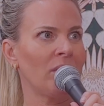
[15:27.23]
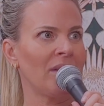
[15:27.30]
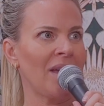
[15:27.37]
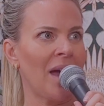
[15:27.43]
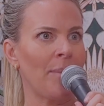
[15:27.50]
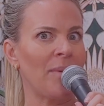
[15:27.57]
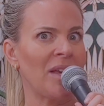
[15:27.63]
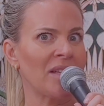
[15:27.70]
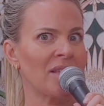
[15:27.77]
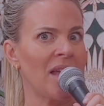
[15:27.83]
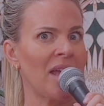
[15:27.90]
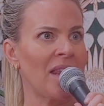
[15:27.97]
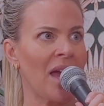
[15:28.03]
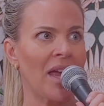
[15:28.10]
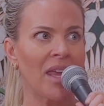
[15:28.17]
yeah, because,
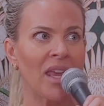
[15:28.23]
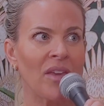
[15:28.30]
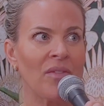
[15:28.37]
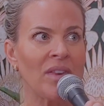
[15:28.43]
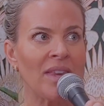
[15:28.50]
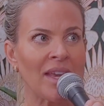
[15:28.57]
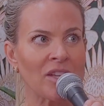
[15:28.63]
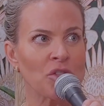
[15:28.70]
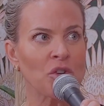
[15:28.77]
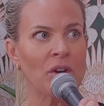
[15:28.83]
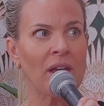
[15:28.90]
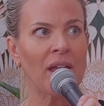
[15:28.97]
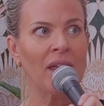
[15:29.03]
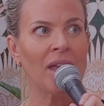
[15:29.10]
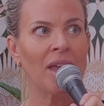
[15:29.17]
and even
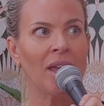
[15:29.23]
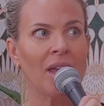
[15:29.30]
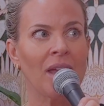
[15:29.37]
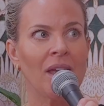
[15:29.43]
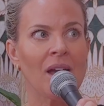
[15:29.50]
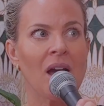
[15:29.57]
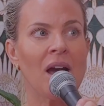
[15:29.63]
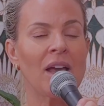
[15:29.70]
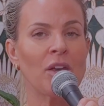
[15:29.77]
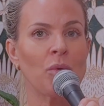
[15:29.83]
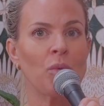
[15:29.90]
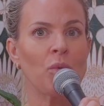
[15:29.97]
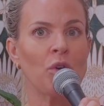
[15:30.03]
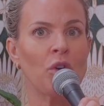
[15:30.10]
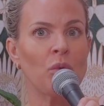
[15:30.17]
yesterday, I
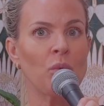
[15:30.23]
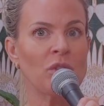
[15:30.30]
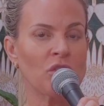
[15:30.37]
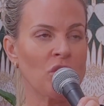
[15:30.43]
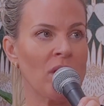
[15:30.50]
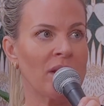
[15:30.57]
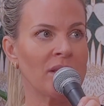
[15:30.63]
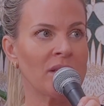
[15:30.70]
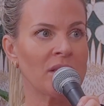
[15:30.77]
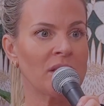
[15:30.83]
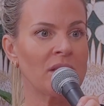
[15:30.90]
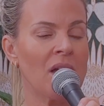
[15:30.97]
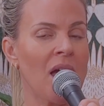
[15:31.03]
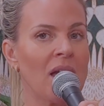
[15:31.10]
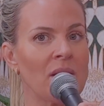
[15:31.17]

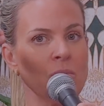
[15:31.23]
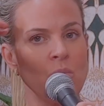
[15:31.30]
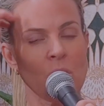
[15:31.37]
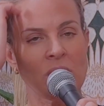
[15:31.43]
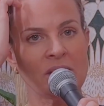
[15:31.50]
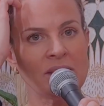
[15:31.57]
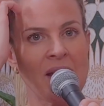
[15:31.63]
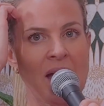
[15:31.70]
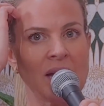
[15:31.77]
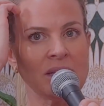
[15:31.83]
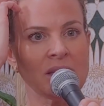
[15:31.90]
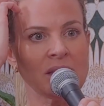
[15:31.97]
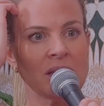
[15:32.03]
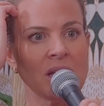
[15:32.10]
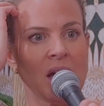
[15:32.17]
wanted to add
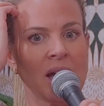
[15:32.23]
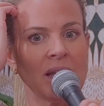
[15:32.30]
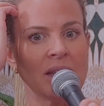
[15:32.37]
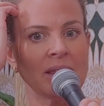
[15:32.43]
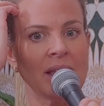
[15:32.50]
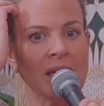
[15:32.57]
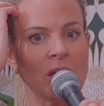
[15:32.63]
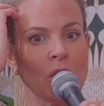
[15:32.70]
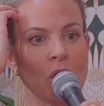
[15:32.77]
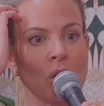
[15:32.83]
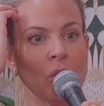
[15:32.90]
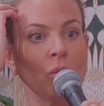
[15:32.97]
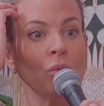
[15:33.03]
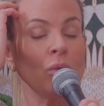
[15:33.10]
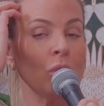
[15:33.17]
to the guide, like
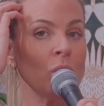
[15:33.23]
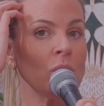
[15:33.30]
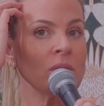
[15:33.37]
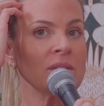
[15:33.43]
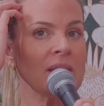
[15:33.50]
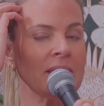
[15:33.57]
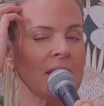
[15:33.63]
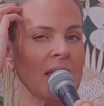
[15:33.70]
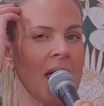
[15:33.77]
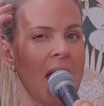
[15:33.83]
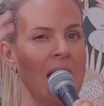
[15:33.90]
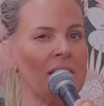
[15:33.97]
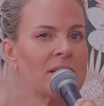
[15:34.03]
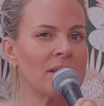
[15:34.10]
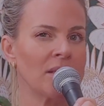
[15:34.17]
rules that
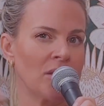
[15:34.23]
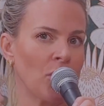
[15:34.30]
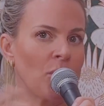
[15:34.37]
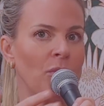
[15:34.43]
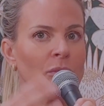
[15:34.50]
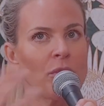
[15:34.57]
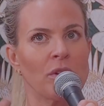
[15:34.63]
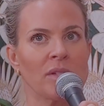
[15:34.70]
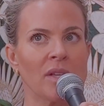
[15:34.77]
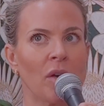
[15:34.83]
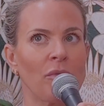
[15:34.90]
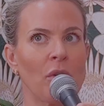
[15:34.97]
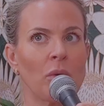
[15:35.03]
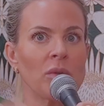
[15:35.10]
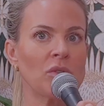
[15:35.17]
so for cell
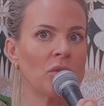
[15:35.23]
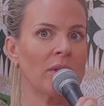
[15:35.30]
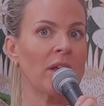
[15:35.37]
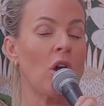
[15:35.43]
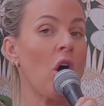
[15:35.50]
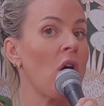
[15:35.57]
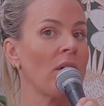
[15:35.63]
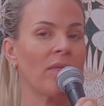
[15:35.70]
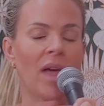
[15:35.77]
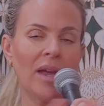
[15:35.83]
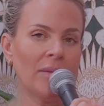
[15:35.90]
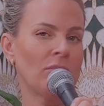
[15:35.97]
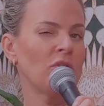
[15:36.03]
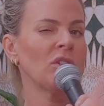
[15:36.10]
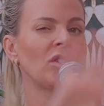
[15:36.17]
phones or like
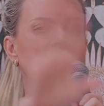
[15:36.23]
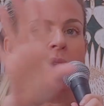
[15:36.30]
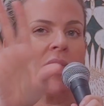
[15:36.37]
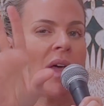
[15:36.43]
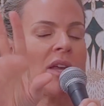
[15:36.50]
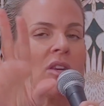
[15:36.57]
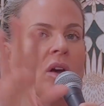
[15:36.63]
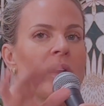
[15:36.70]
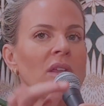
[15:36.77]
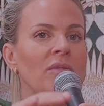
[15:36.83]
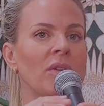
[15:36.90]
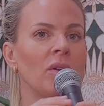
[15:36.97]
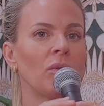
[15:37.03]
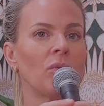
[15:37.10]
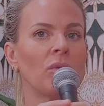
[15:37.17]
online, just online, not
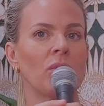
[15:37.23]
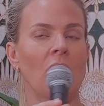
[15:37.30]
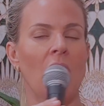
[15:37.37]
even,